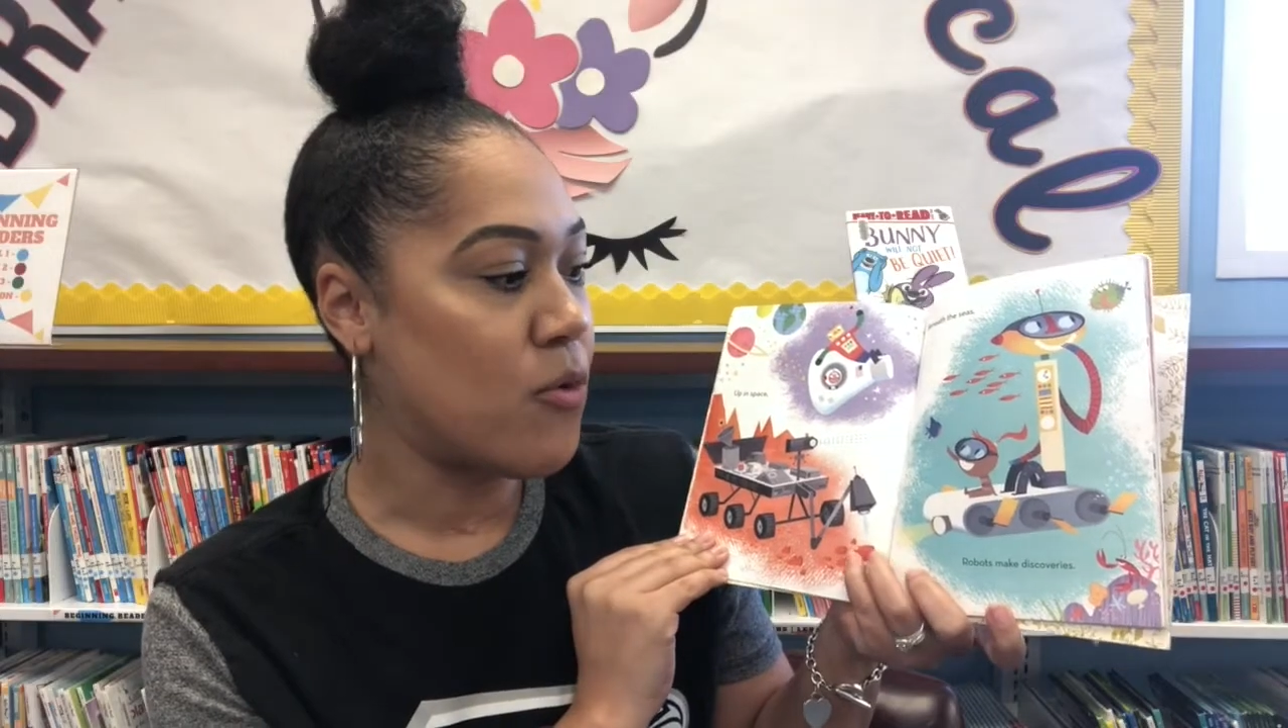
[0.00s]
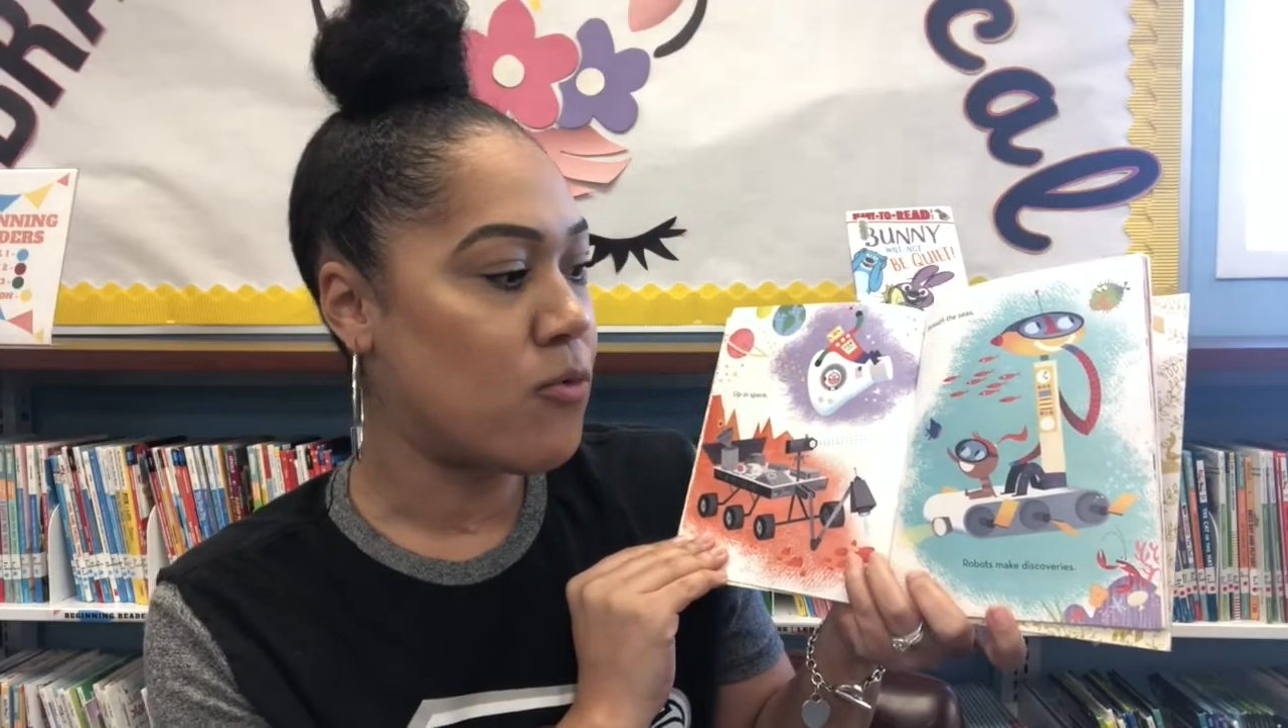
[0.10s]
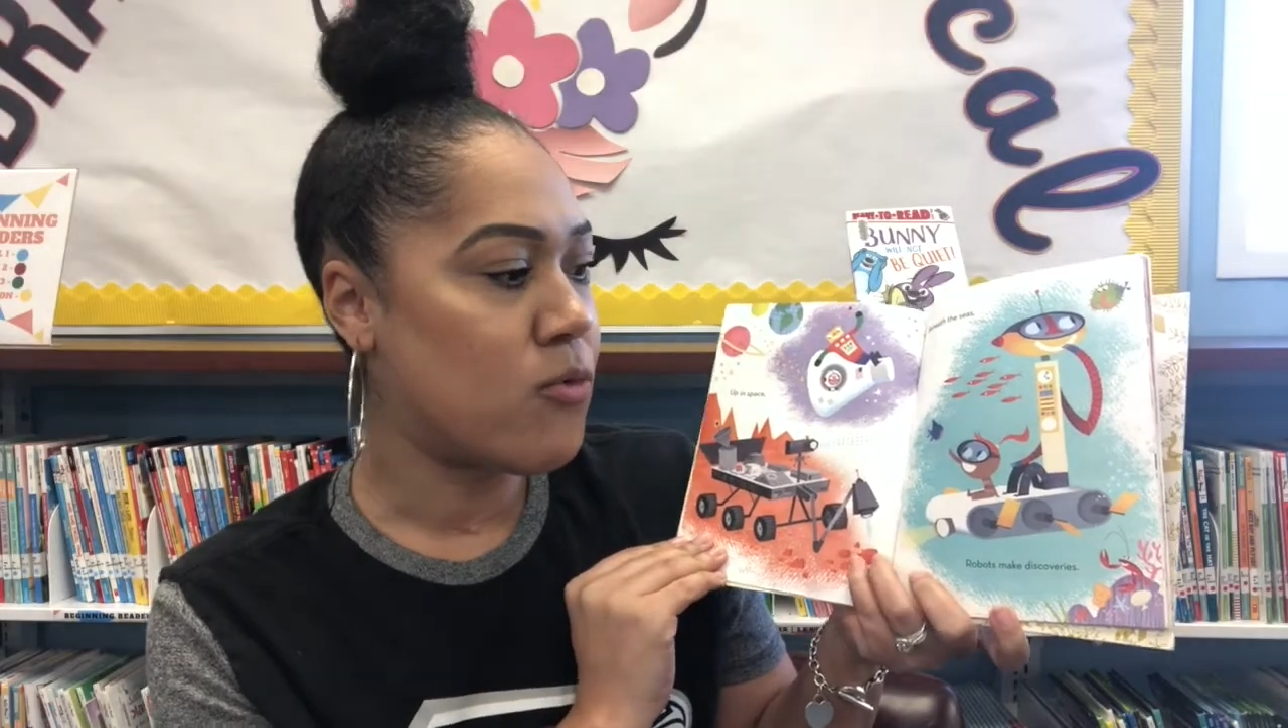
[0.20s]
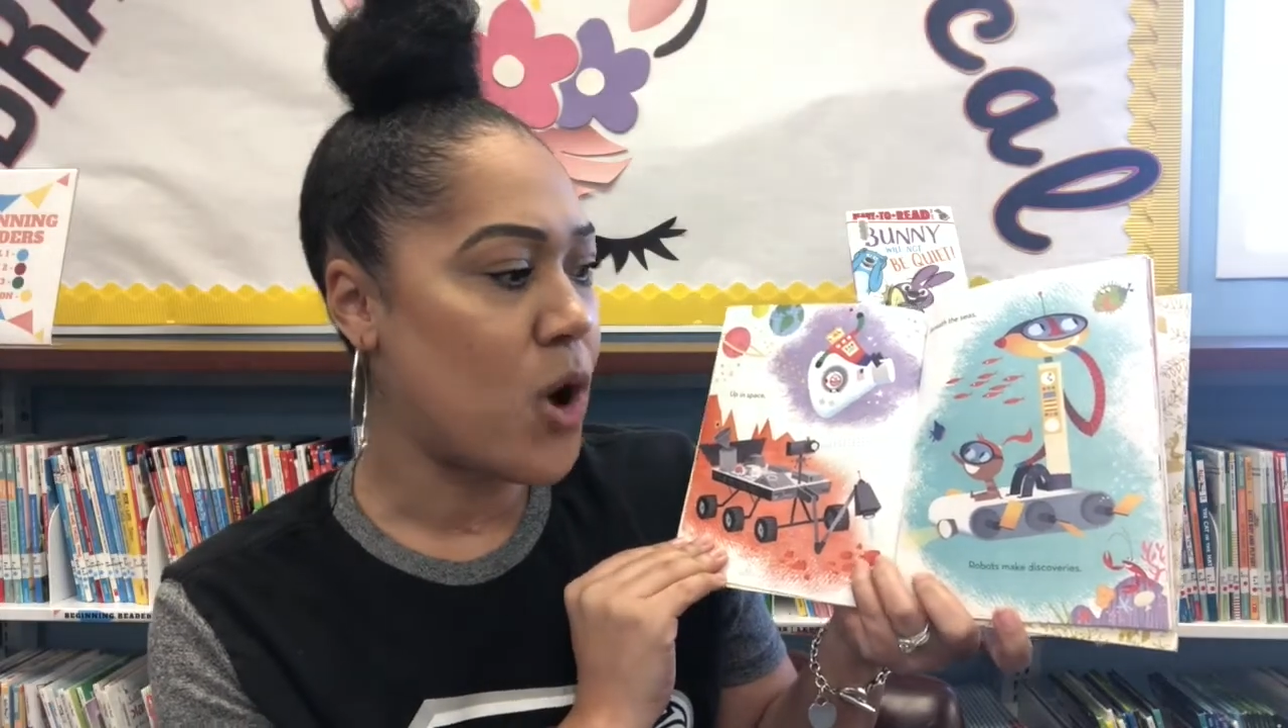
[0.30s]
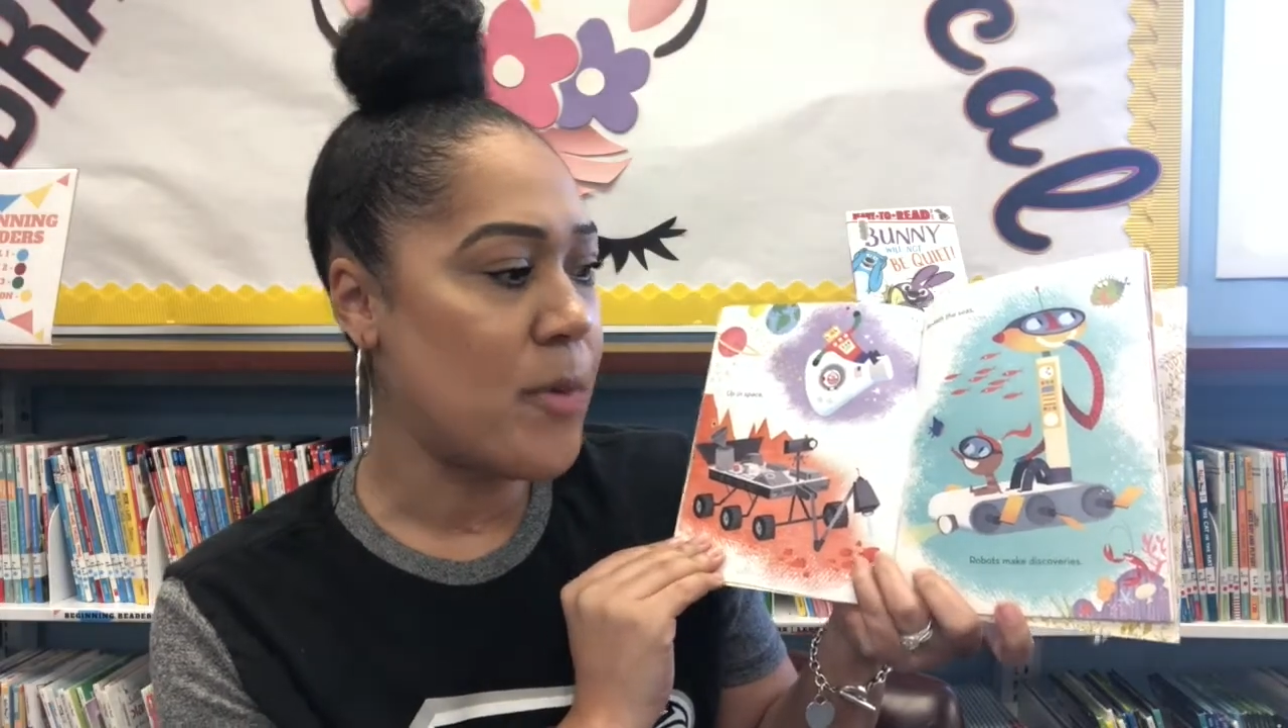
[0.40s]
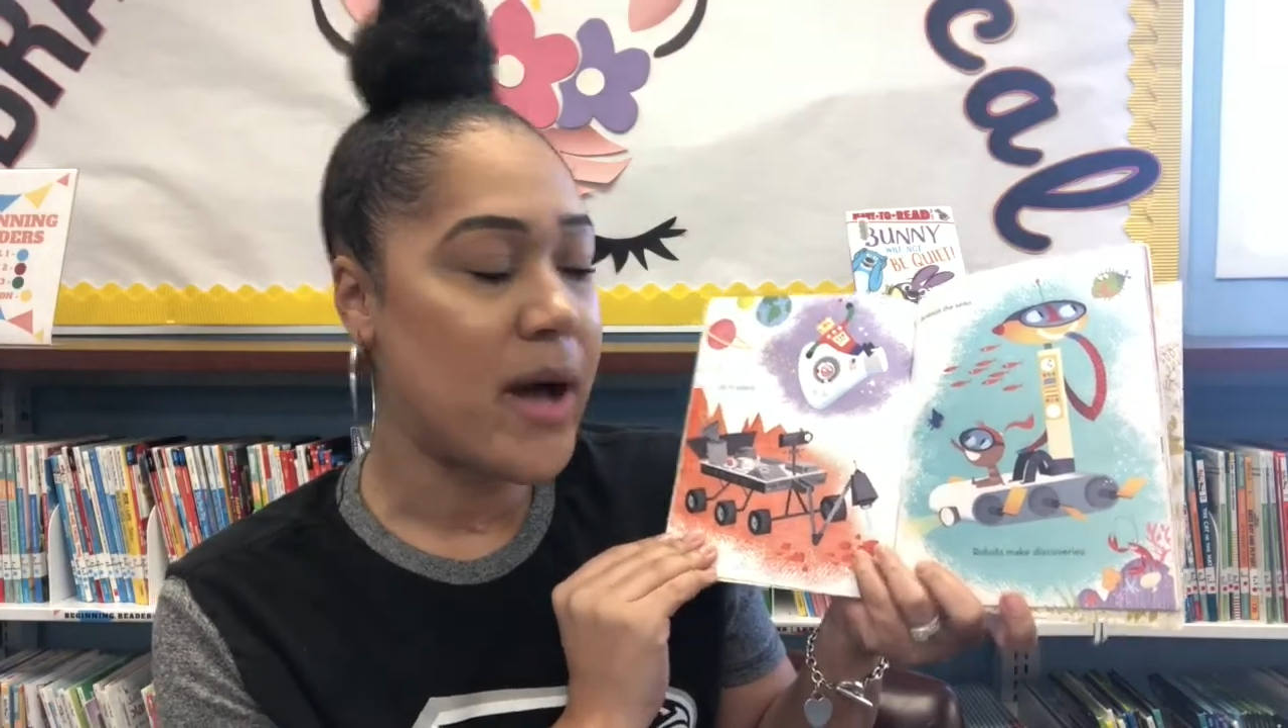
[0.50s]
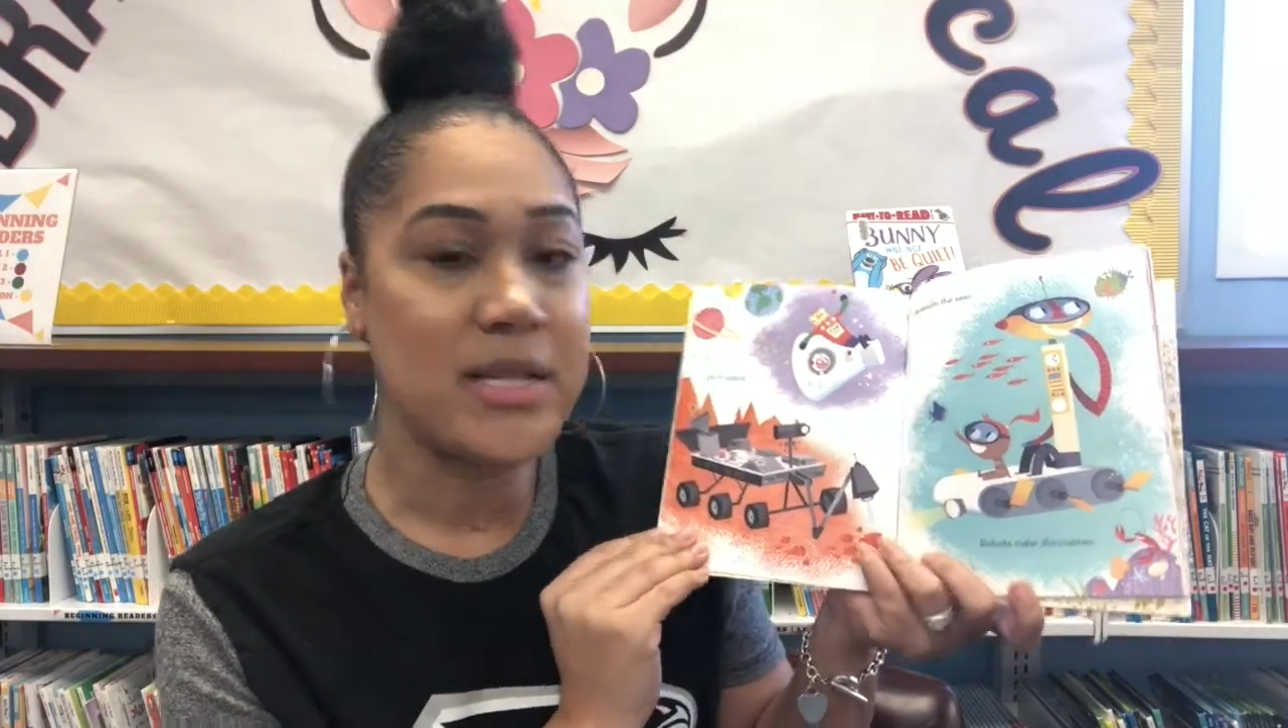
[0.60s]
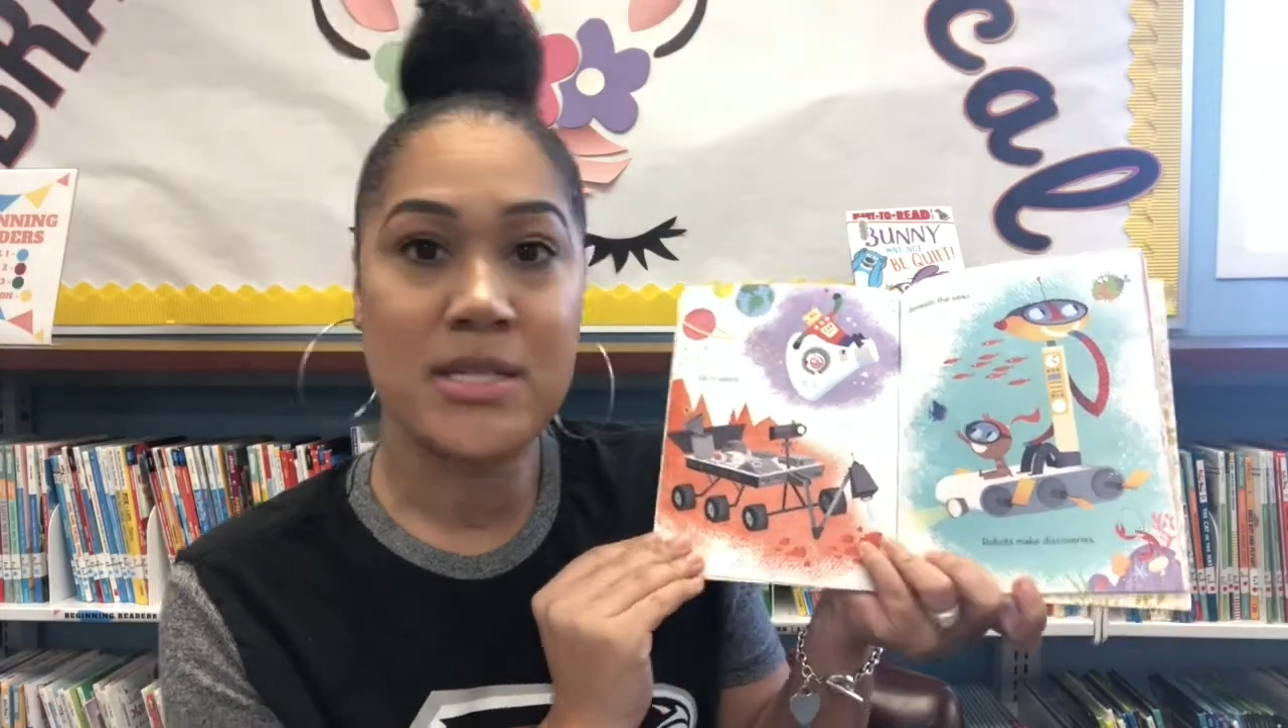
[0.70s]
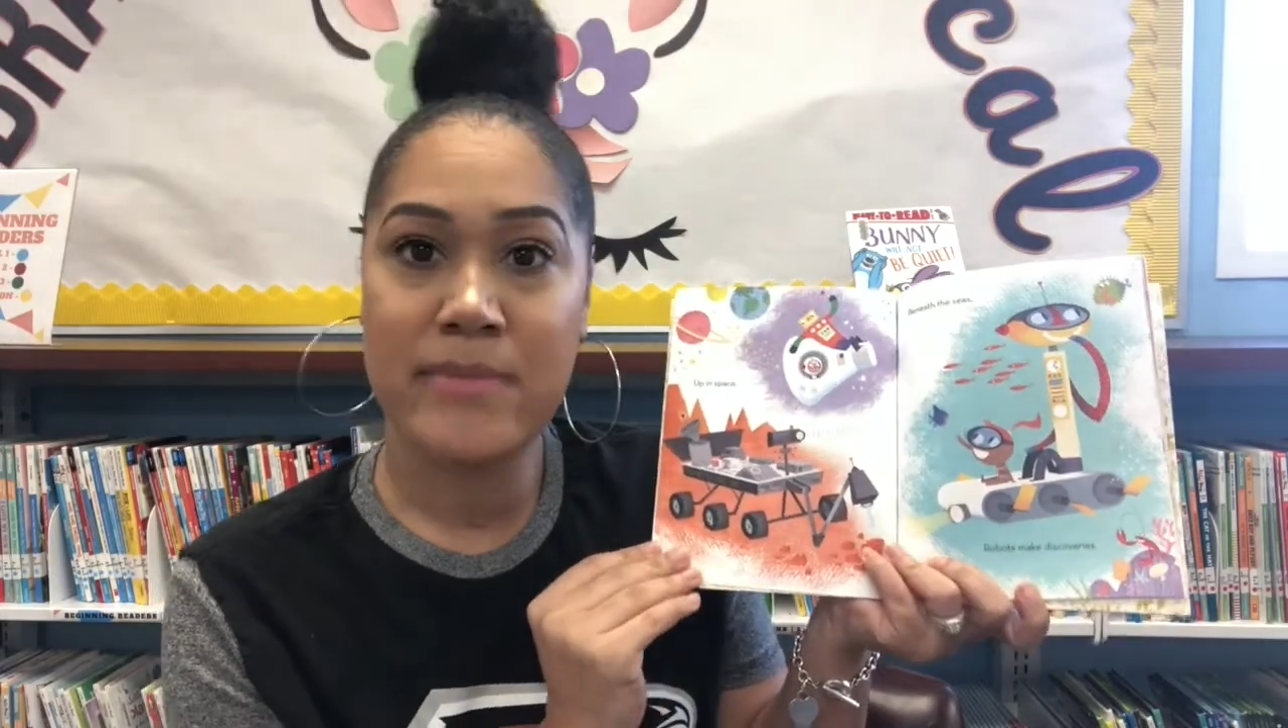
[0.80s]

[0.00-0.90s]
robots